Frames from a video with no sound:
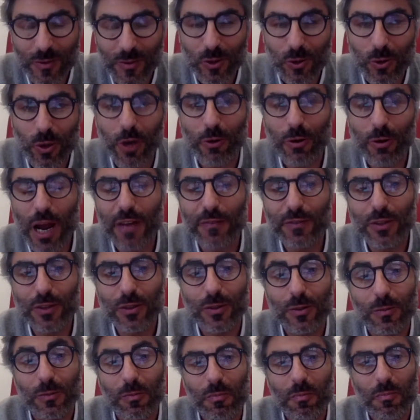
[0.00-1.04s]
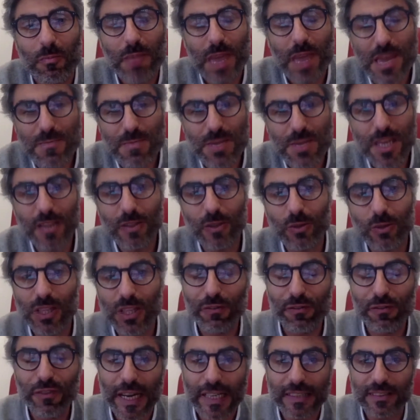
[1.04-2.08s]
to arrive maybe to the
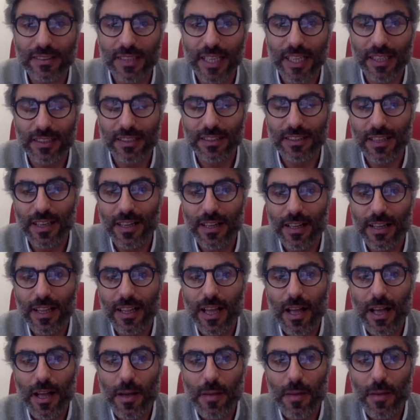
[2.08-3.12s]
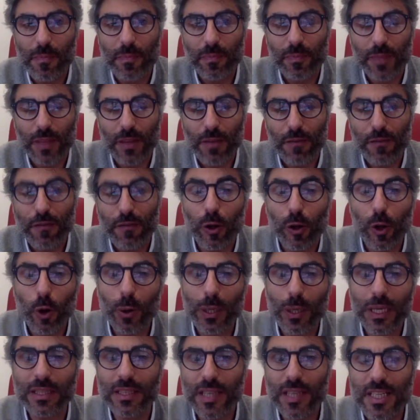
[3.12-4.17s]
fact that
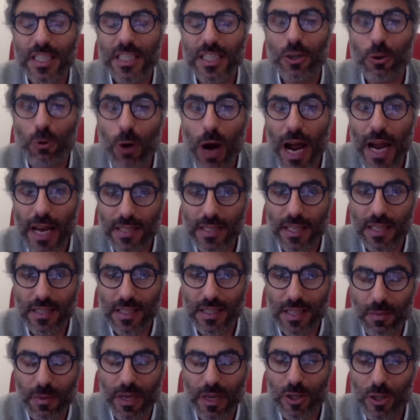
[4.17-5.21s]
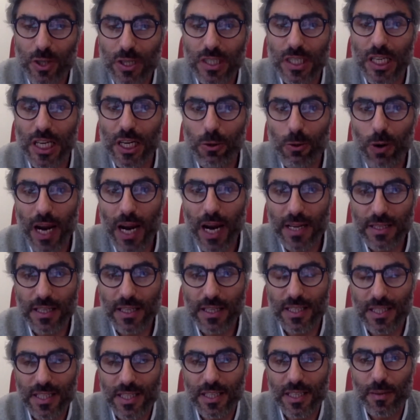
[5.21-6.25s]
following this crisis, emergency
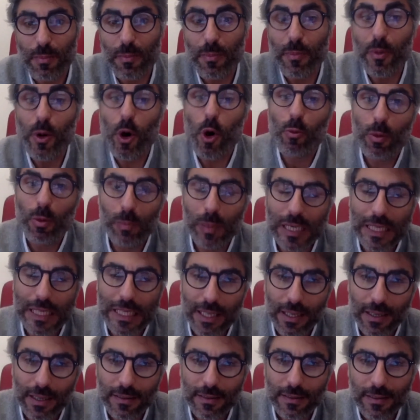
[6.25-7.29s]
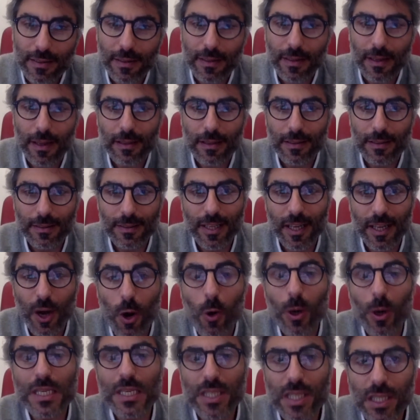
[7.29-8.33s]
crisis, probably the
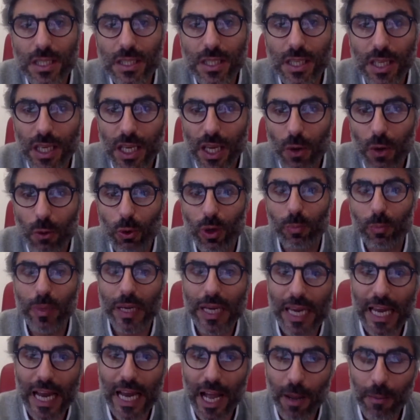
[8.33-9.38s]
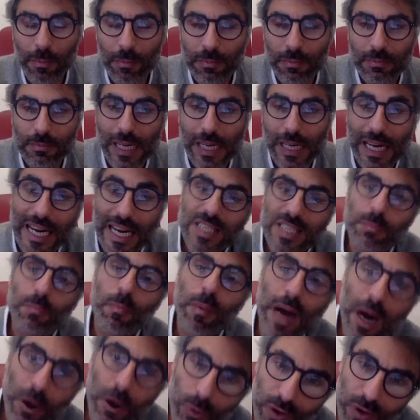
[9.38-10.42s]
OECD will become less
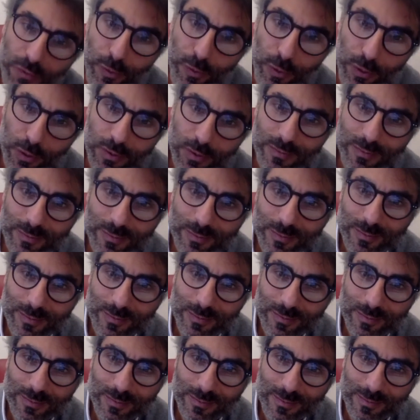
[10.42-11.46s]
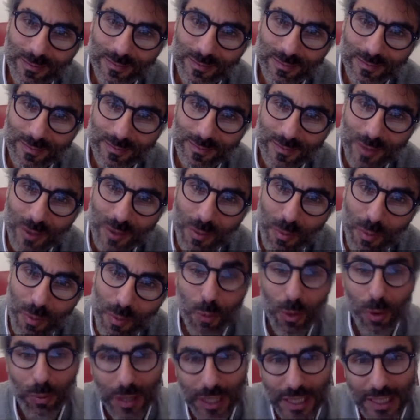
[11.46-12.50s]
powerful,
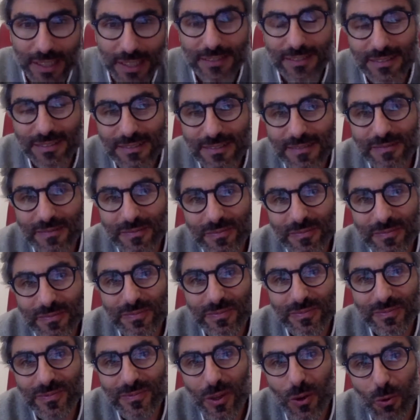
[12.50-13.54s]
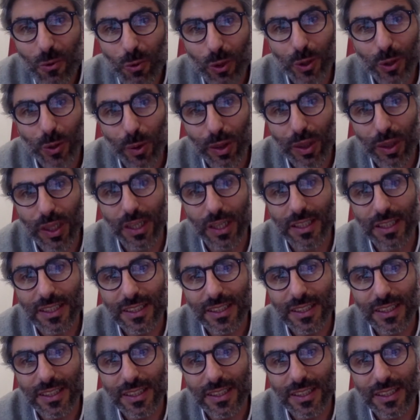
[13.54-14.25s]
probably. What do you think?